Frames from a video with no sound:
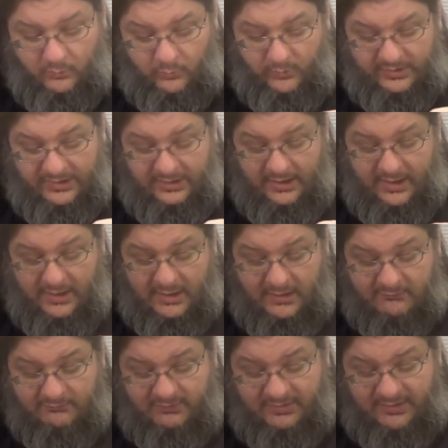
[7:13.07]
We
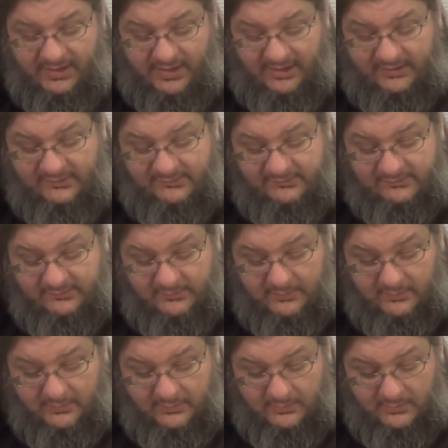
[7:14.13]
have the dice,
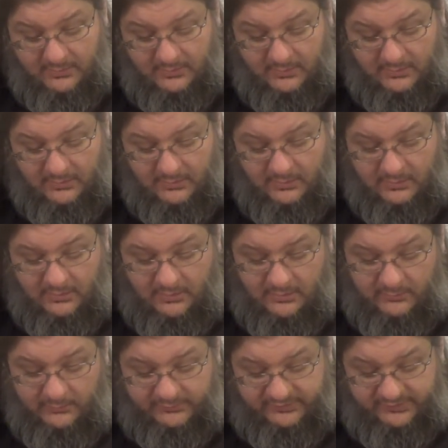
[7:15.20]

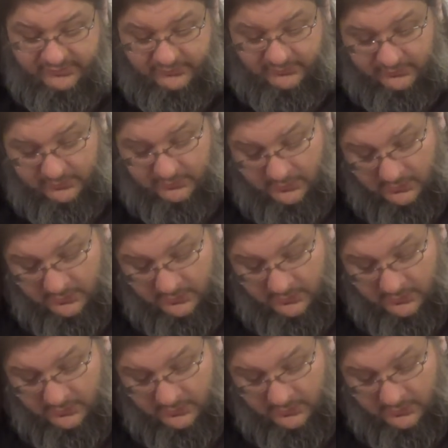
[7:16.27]
which these are